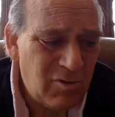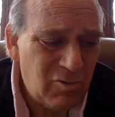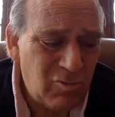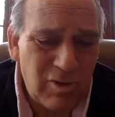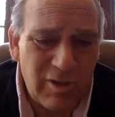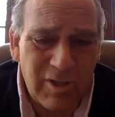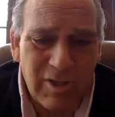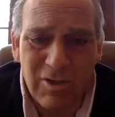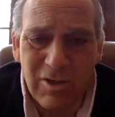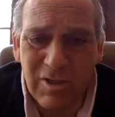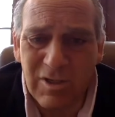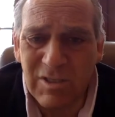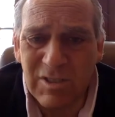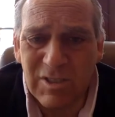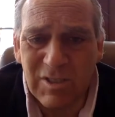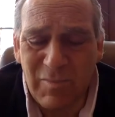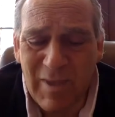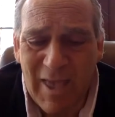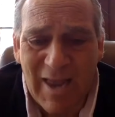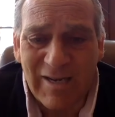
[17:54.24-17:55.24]
really good
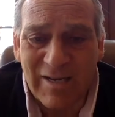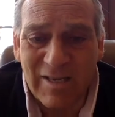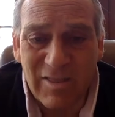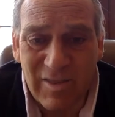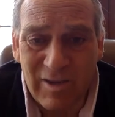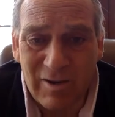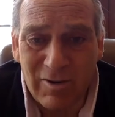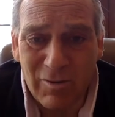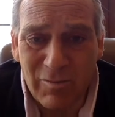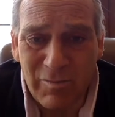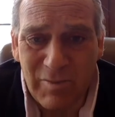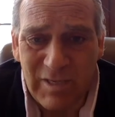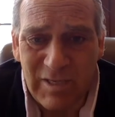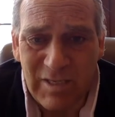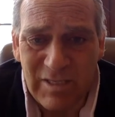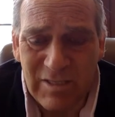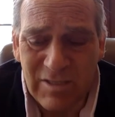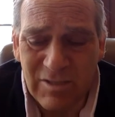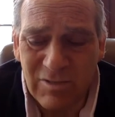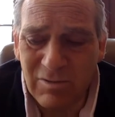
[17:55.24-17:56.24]
somatic
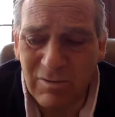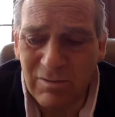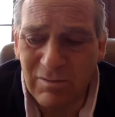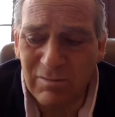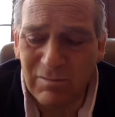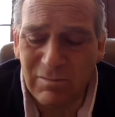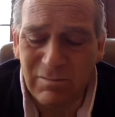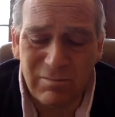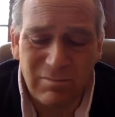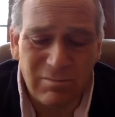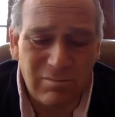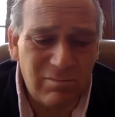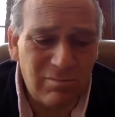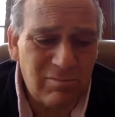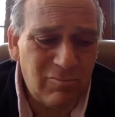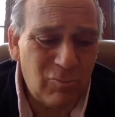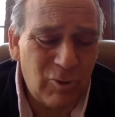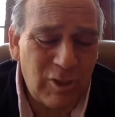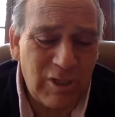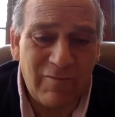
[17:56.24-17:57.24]
therapies or
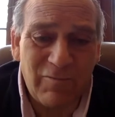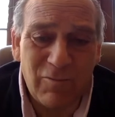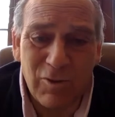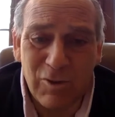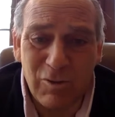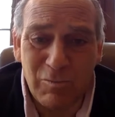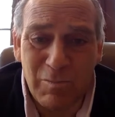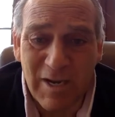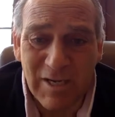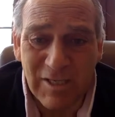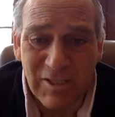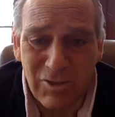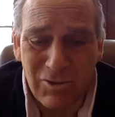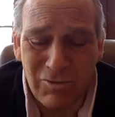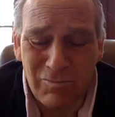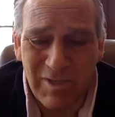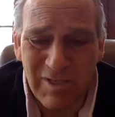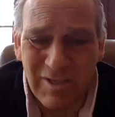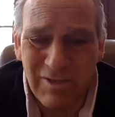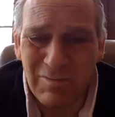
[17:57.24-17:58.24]
whatever you might
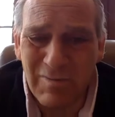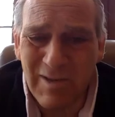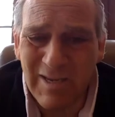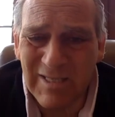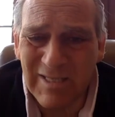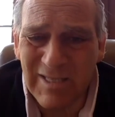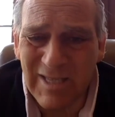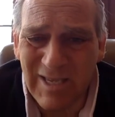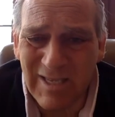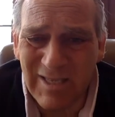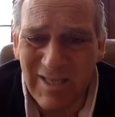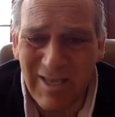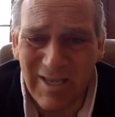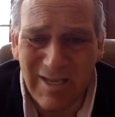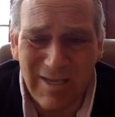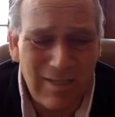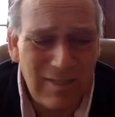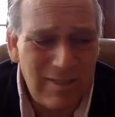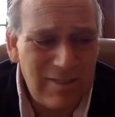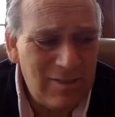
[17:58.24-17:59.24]
do. But you might say,
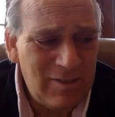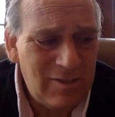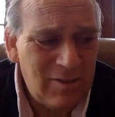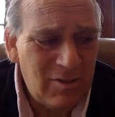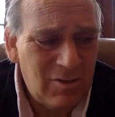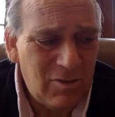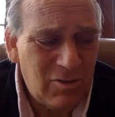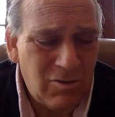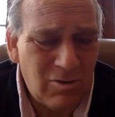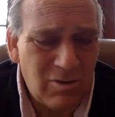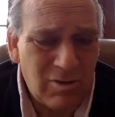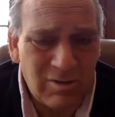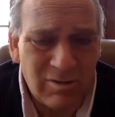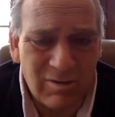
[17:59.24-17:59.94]
like, or